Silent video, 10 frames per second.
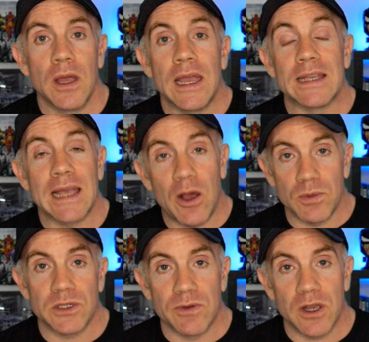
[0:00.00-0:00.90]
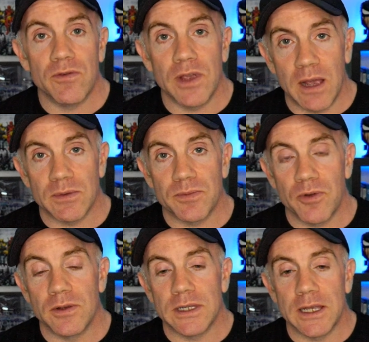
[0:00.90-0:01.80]
It helps the recovery. It helps the
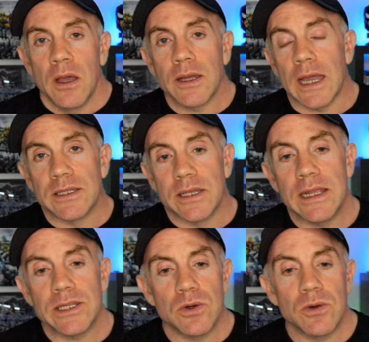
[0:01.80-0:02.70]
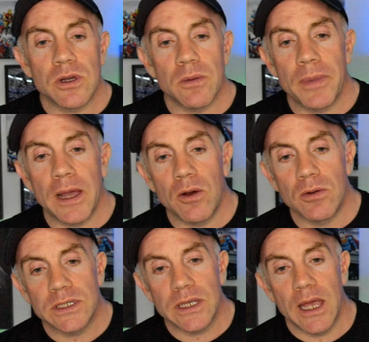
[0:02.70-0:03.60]
process. Okay, so let's talk
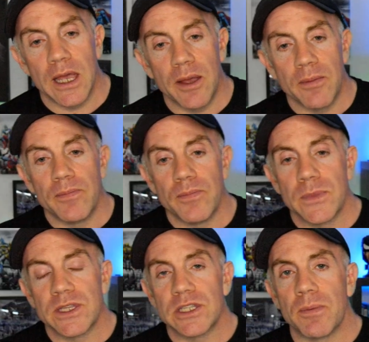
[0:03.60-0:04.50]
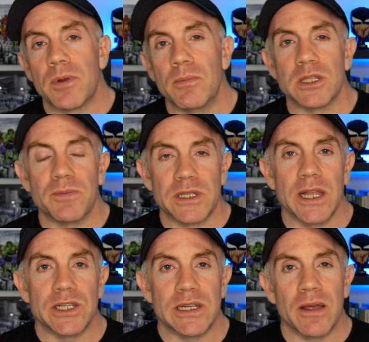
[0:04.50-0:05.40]
about um, supplements
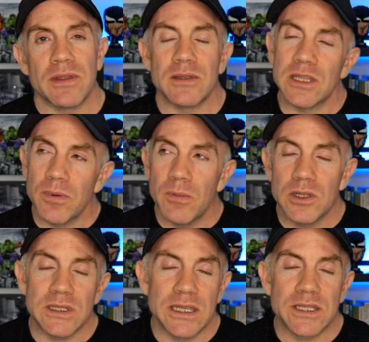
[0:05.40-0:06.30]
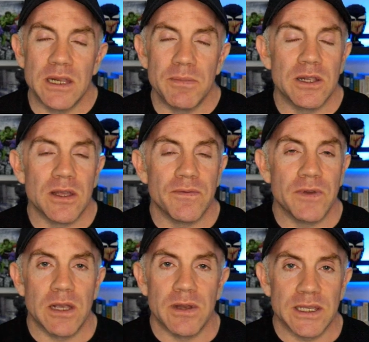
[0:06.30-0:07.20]
potentially. Now, supplements is going to be another
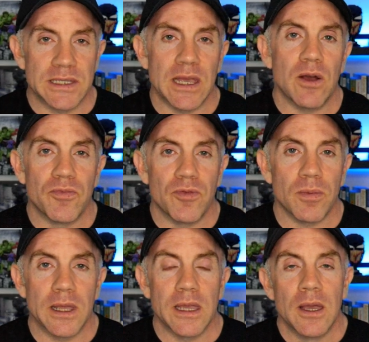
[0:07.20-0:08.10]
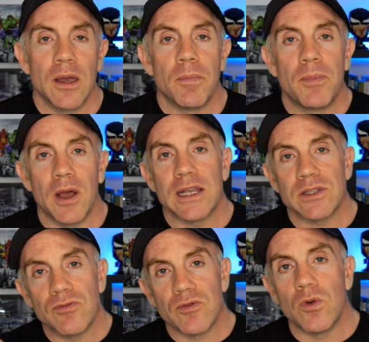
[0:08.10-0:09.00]
video in itself probably. But as a
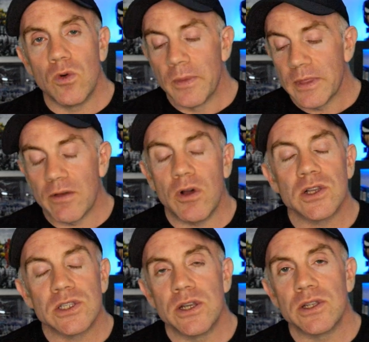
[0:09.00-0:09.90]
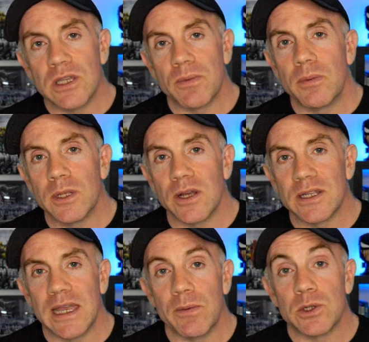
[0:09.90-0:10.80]
rule, there are certain supplements I
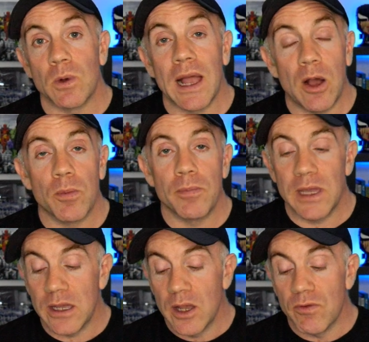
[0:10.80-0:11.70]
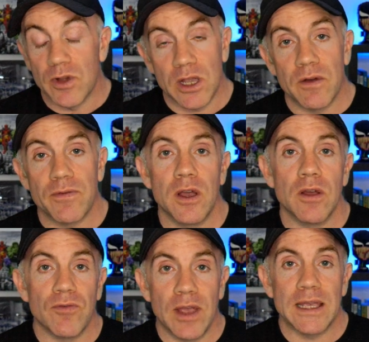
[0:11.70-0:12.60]
take which will help me recover,
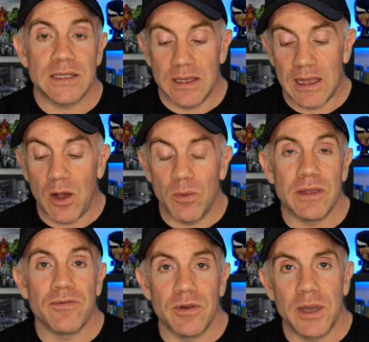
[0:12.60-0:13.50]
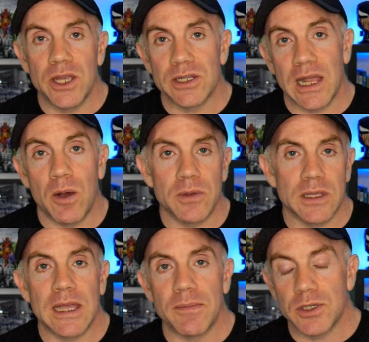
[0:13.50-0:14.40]
rest, help with inflammation, help with
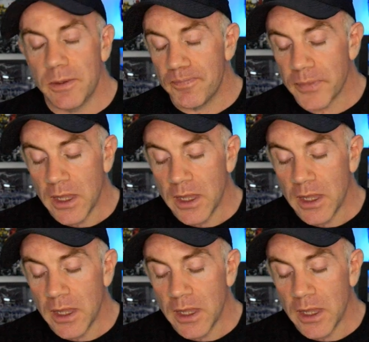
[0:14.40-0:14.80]
adaptation.